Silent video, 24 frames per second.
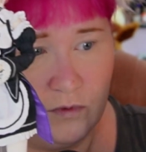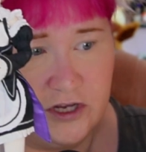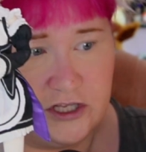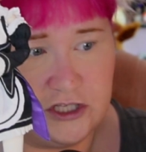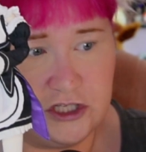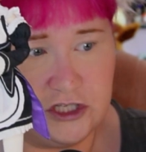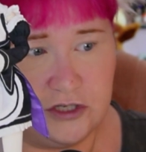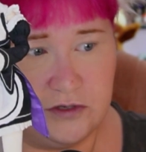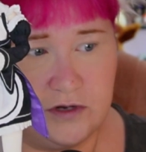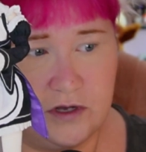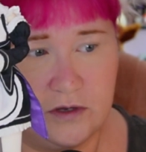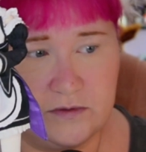you
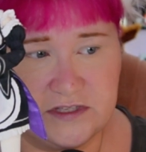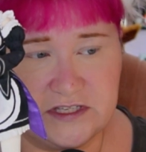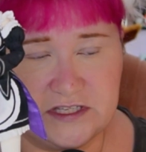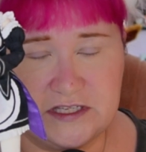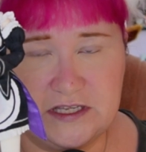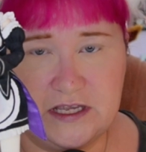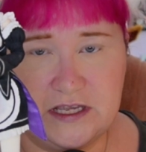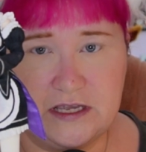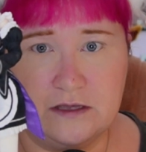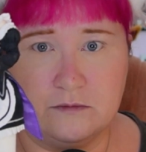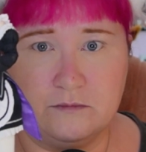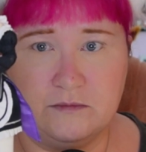don't see in
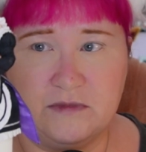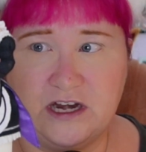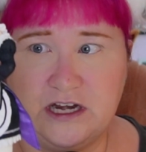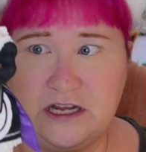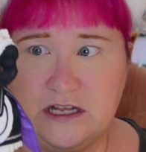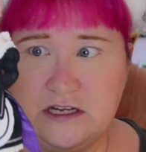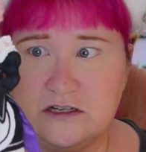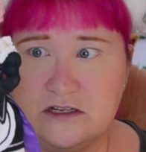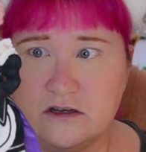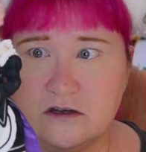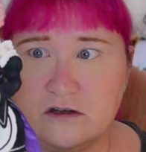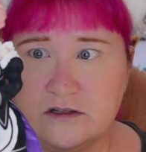many
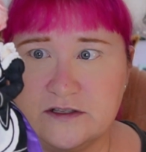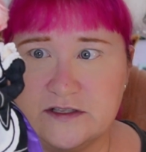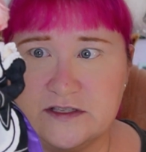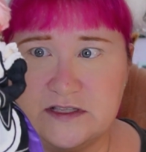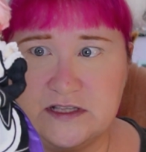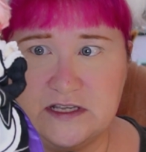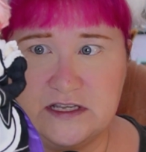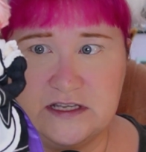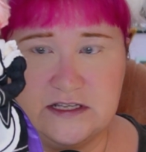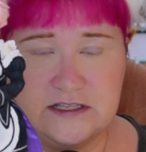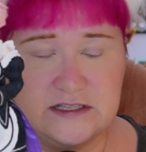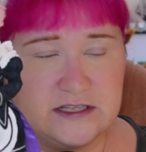dolls these
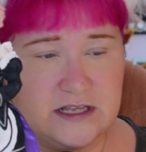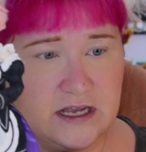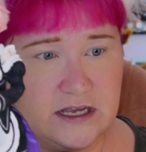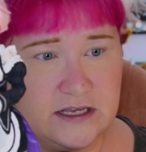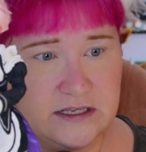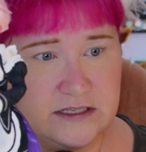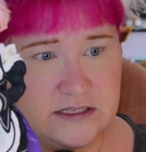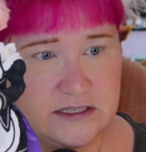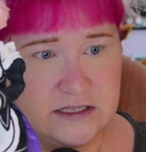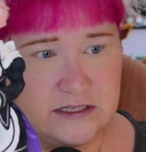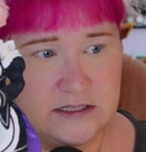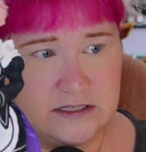
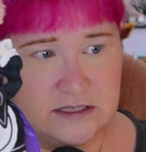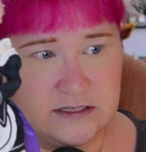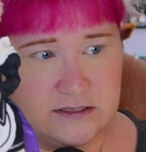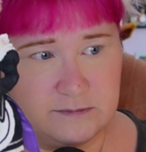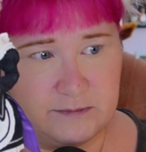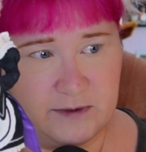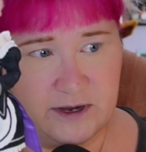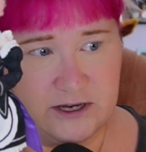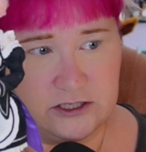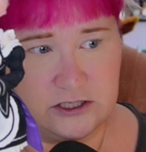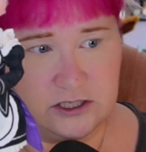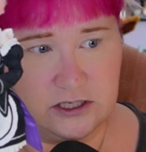sizes,
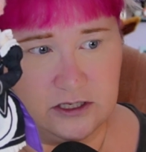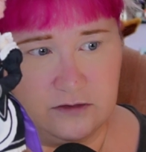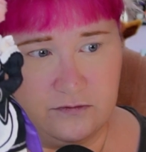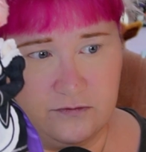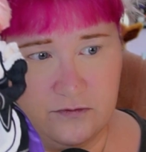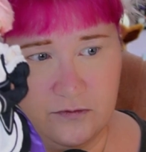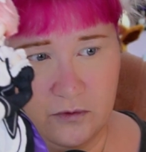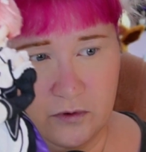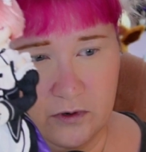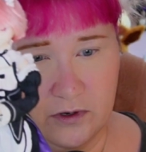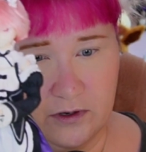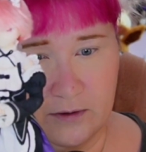especially
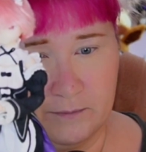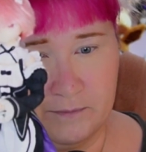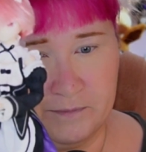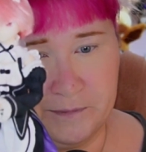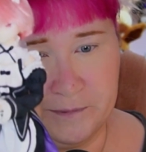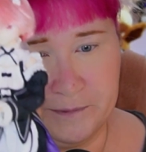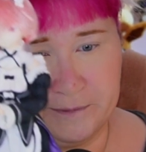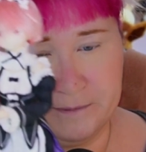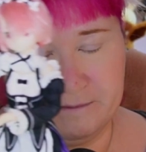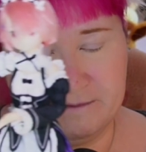for that